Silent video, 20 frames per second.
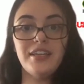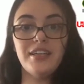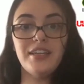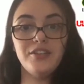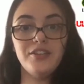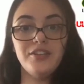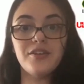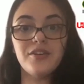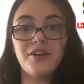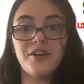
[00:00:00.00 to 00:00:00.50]
in
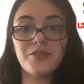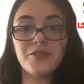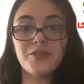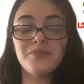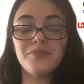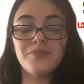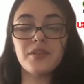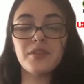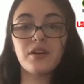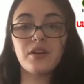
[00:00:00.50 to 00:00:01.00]
your
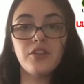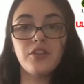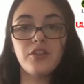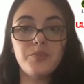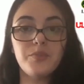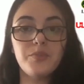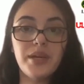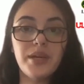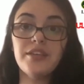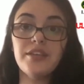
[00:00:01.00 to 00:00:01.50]
arm called the
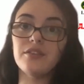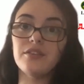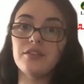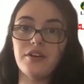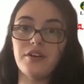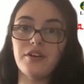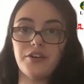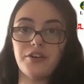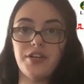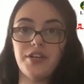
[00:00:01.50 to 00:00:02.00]
brachial
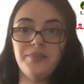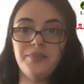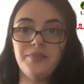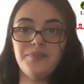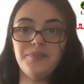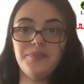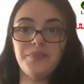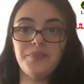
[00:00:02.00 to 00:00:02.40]
artery.